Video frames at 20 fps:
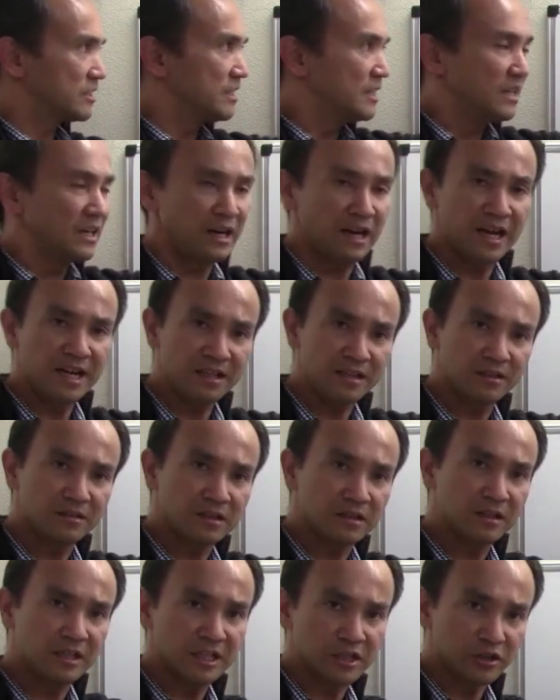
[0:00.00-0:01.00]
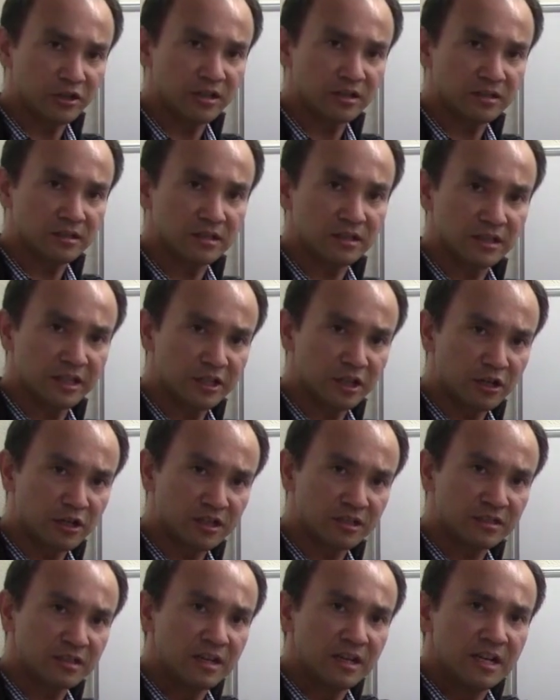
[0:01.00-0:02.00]
length, the
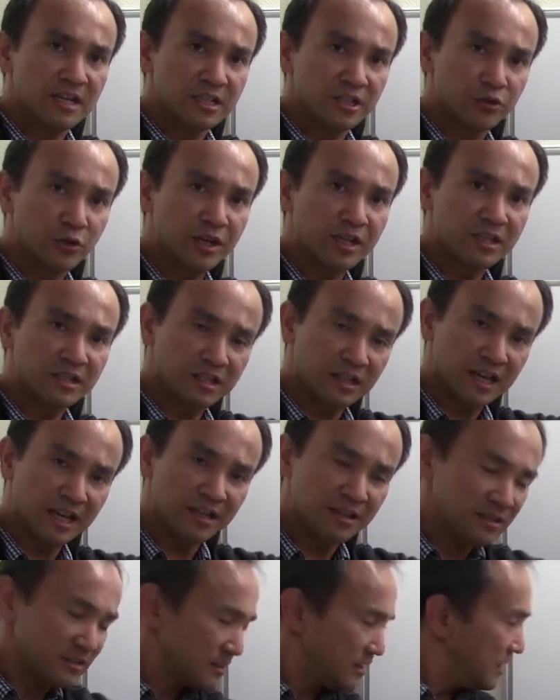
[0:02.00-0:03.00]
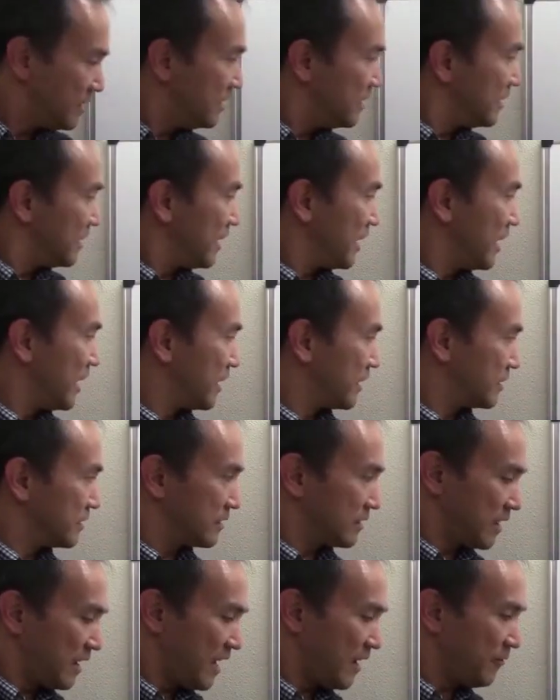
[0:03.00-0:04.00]
guitar's string length, and
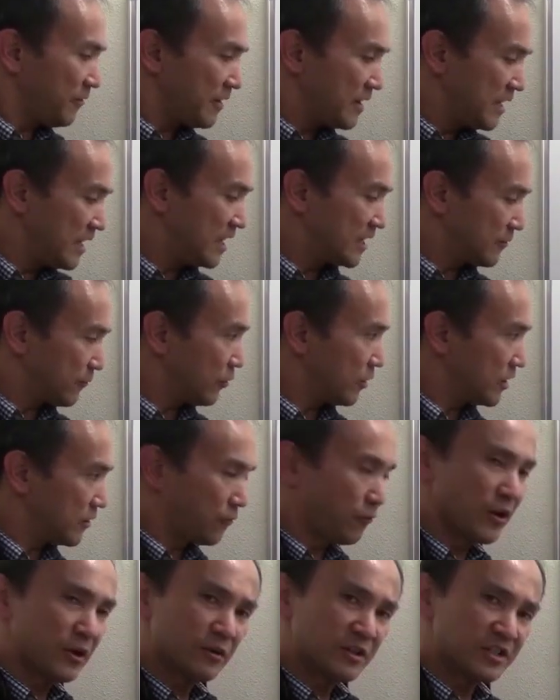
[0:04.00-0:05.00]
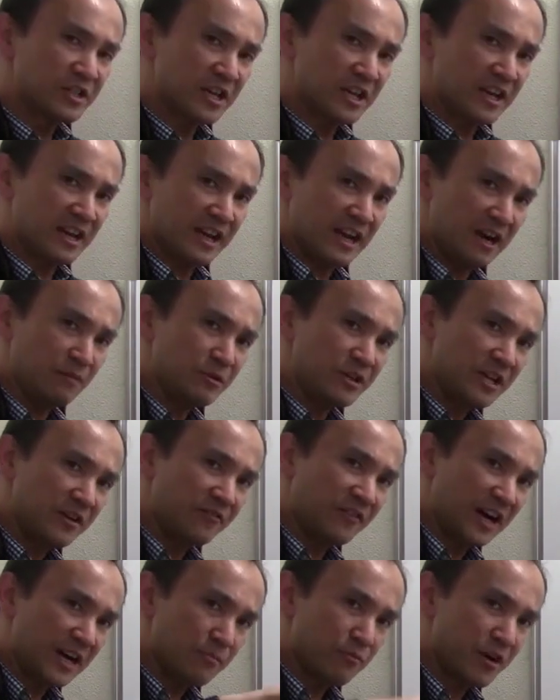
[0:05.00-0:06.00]
F here is for the frequency, how many
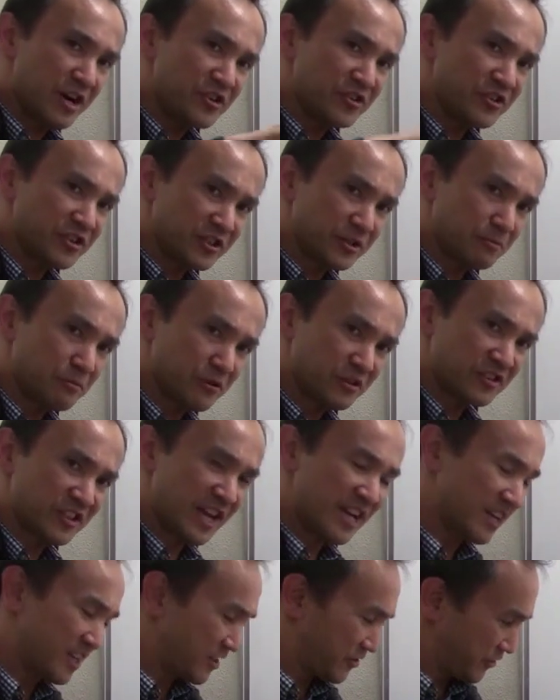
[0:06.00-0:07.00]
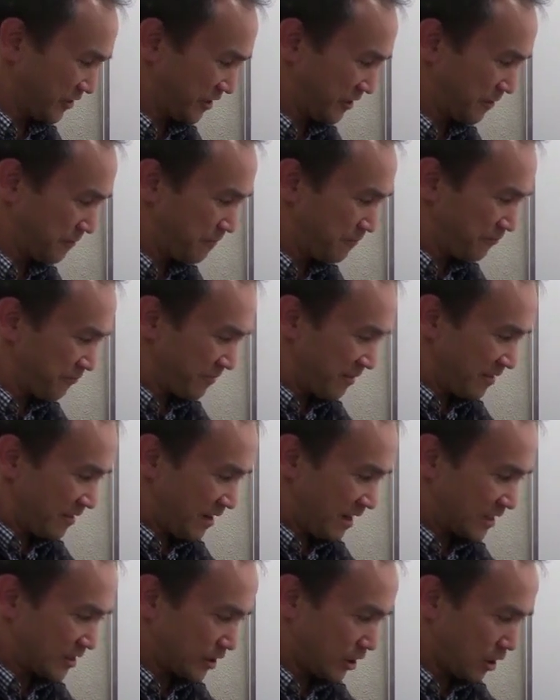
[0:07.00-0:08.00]
vibrations per second right here.
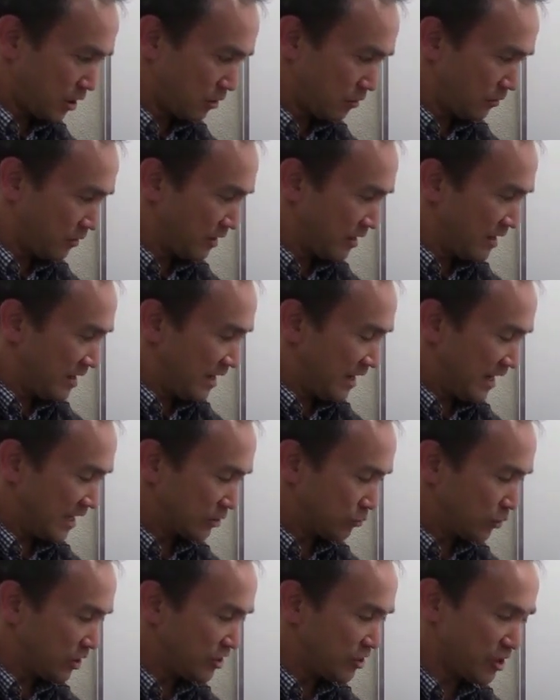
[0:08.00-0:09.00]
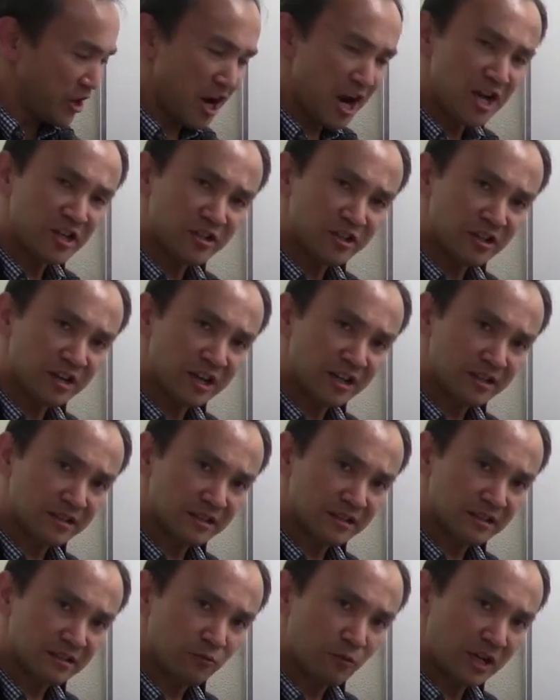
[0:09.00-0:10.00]
And so as we change
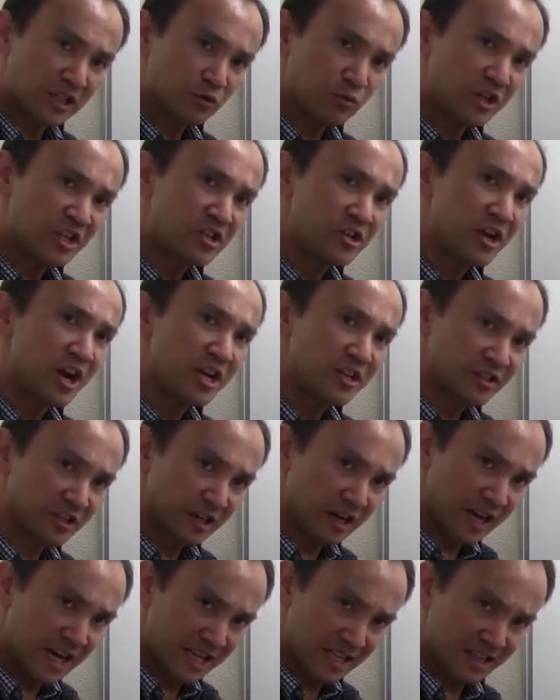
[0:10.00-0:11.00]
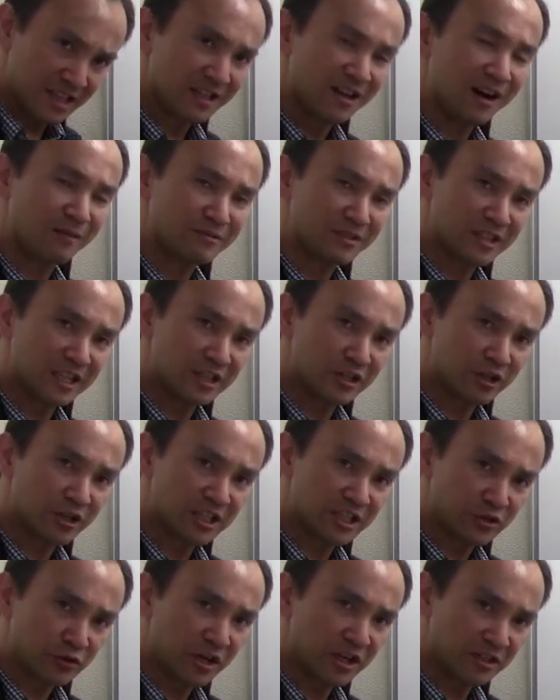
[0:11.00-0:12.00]
once we change the length of the guitar
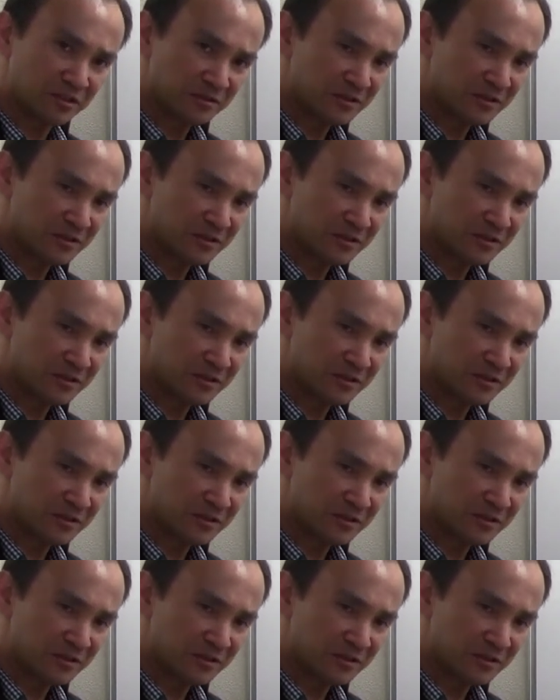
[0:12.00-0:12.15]
string,